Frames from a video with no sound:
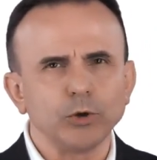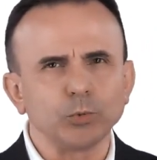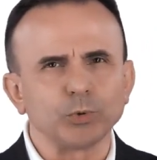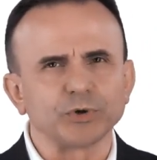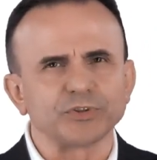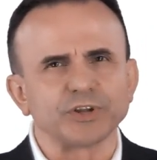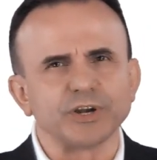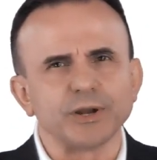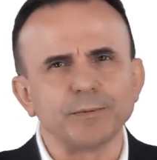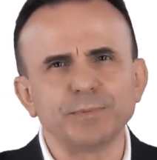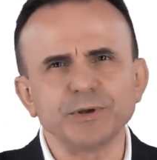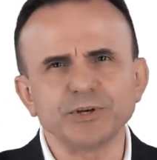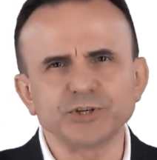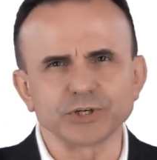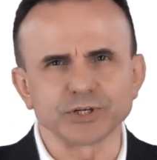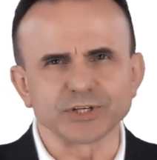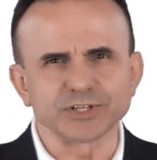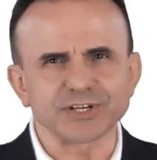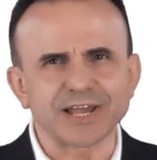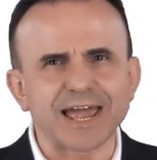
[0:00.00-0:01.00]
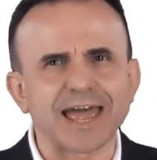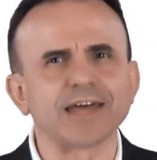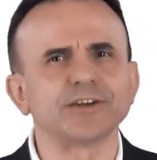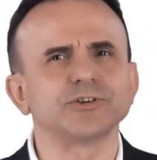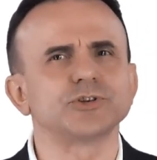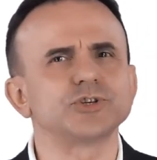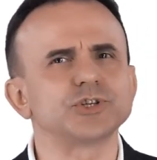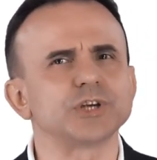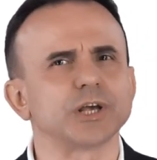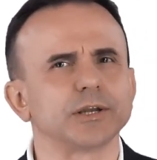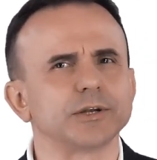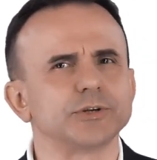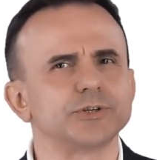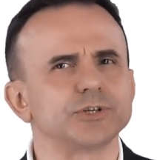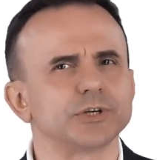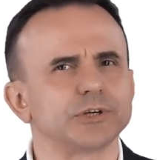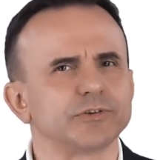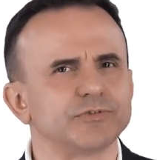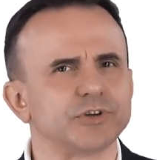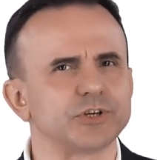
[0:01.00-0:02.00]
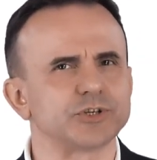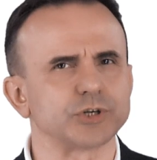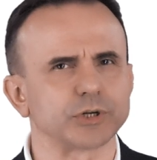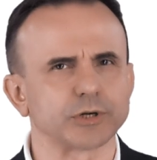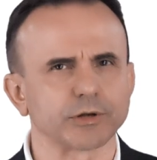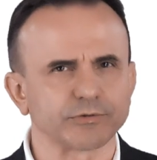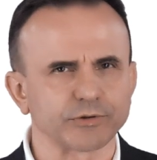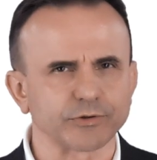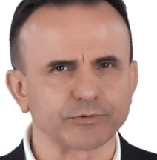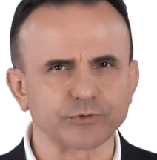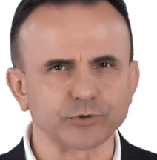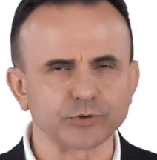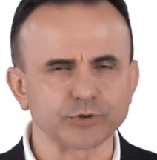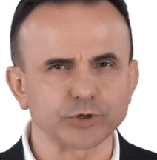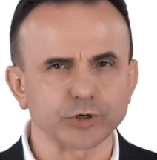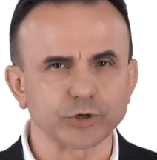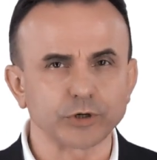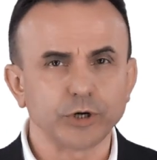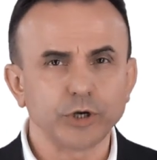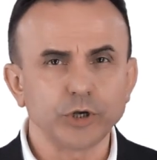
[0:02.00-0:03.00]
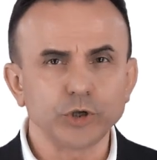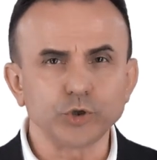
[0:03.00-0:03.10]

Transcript: With an ambitious and challenging vision of the future,